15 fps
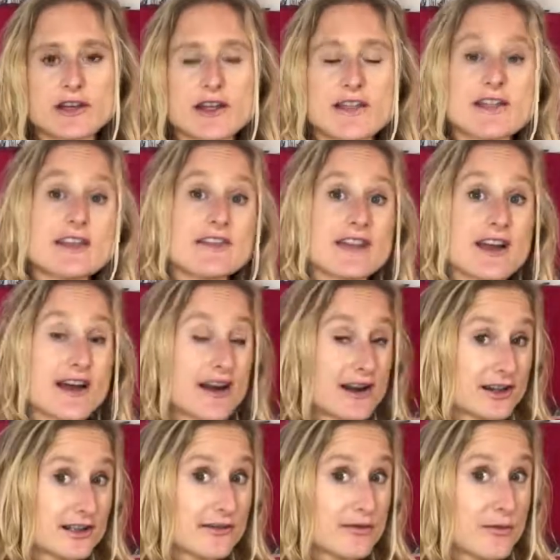I think there are
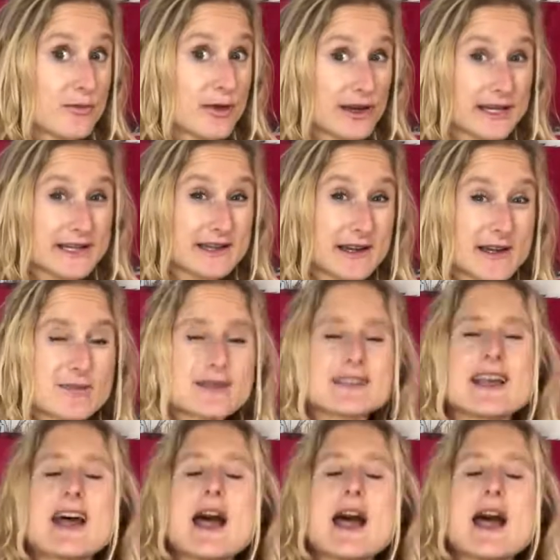different body types,